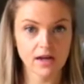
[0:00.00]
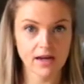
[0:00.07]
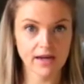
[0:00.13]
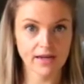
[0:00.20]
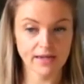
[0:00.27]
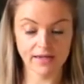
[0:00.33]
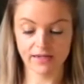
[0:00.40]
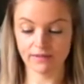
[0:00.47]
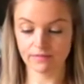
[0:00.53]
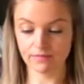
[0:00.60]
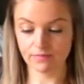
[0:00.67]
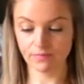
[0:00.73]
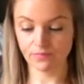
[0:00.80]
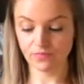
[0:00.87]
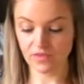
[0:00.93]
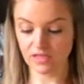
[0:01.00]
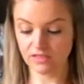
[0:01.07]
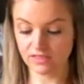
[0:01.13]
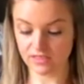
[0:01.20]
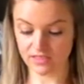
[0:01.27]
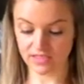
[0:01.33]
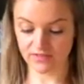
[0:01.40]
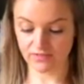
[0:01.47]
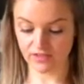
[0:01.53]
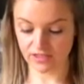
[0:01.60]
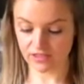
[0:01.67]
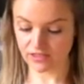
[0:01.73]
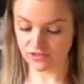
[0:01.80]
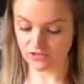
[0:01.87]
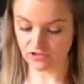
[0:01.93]
a
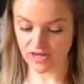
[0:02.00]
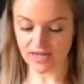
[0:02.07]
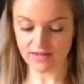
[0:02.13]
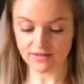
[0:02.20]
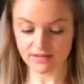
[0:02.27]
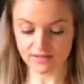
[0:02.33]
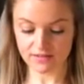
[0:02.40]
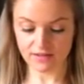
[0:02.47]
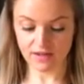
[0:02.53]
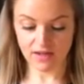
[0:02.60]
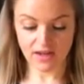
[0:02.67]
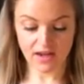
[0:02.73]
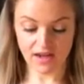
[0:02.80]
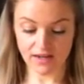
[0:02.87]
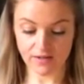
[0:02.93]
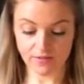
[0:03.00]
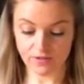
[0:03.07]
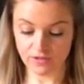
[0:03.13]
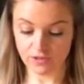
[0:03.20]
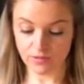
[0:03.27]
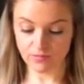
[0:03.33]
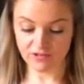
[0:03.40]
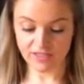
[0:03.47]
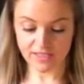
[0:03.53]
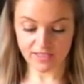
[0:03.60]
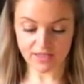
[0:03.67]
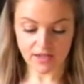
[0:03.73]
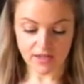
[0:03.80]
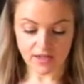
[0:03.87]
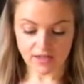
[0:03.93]
sleeveless dress, and it was super
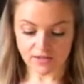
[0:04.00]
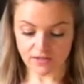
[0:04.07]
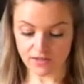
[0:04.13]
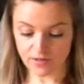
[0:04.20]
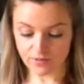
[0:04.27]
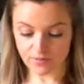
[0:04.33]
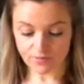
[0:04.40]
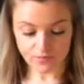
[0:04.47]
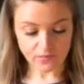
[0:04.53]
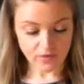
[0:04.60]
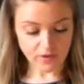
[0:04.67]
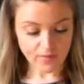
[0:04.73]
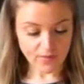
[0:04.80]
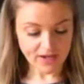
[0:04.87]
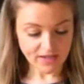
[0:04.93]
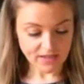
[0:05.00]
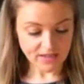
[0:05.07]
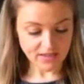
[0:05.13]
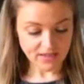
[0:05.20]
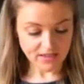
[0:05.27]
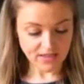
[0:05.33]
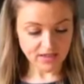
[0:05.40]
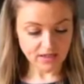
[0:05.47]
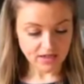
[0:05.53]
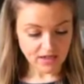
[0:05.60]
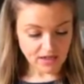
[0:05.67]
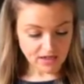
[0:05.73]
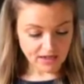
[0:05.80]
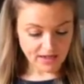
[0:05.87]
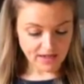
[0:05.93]
easy. So the pattern
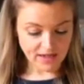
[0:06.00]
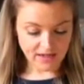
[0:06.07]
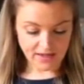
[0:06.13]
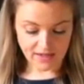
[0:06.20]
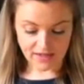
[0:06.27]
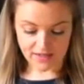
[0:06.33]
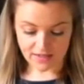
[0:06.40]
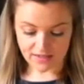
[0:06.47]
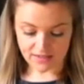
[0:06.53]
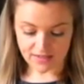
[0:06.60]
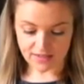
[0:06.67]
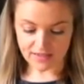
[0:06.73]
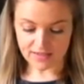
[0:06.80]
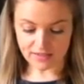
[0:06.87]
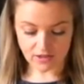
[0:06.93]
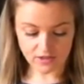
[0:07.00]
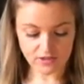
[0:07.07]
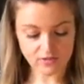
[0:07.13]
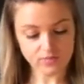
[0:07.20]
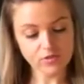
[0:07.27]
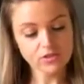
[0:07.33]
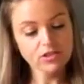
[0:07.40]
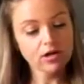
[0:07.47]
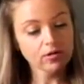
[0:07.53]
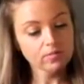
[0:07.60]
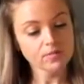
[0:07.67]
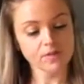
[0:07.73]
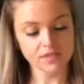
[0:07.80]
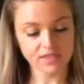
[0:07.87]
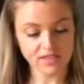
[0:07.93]
is, it's got some top
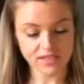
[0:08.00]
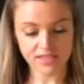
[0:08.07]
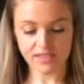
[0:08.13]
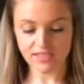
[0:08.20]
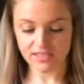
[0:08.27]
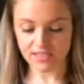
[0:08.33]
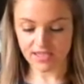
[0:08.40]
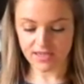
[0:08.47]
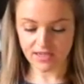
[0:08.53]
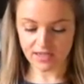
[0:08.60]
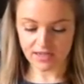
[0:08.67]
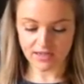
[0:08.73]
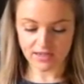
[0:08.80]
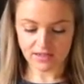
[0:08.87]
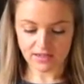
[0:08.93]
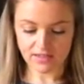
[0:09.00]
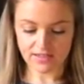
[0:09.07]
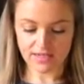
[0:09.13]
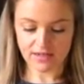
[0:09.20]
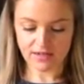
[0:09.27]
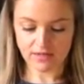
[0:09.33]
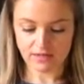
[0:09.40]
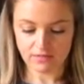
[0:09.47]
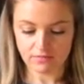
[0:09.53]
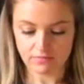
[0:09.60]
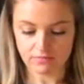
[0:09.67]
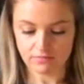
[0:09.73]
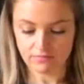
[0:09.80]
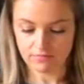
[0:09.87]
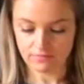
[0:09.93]
stitching down
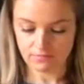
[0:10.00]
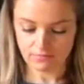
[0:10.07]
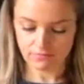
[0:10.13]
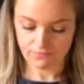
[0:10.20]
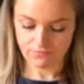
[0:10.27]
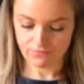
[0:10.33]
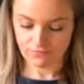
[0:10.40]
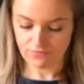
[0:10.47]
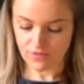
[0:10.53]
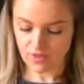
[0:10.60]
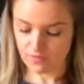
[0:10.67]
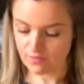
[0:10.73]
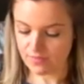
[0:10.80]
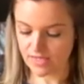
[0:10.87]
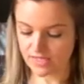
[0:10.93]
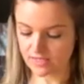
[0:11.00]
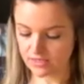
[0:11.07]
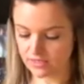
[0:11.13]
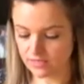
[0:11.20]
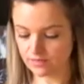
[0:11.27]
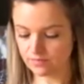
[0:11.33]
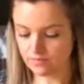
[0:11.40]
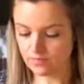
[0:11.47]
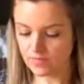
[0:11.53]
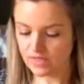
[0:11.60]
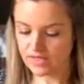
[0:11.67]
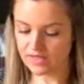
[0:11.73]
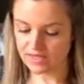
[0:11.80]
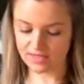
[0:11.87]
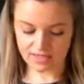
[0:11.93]
the middle
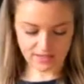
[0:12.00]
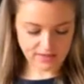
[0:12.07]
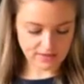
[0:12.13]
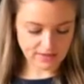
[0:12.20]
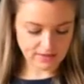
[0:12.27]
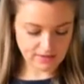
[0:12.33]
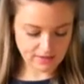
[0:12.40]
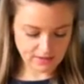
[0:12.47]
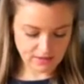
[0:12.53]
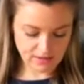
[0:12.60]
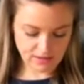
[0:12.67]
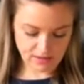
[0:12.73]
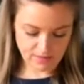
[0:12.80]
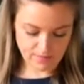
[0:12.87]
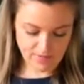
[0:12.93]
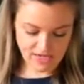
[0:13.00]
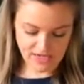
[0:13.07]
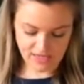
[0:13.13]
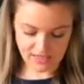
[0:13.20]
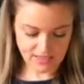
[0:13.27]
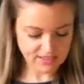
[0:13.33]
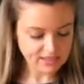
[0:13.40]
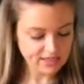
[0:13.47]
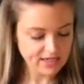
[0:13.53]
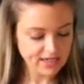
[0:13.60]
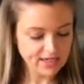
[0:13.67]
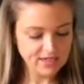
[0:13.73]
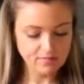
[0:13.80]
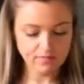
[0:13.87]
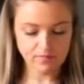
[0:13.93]
and on the main
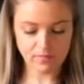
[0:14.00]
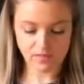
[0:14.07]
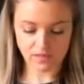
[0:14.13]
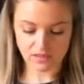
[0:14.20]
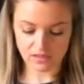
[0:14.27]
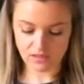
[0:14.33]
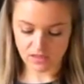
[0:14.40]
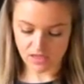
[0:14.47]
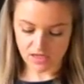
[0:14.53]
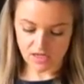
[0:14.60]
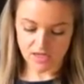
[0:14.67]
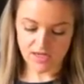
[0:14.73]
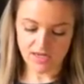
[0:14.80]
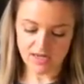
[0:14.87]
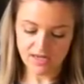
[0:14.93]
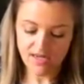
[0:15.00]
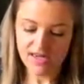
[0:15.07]
seams, and